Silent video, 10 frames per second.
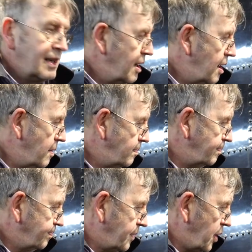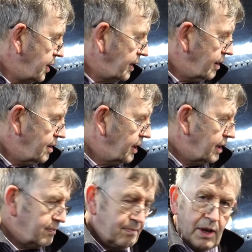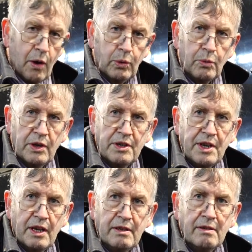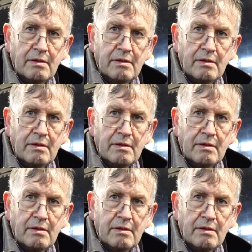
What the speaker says: I think the old one had done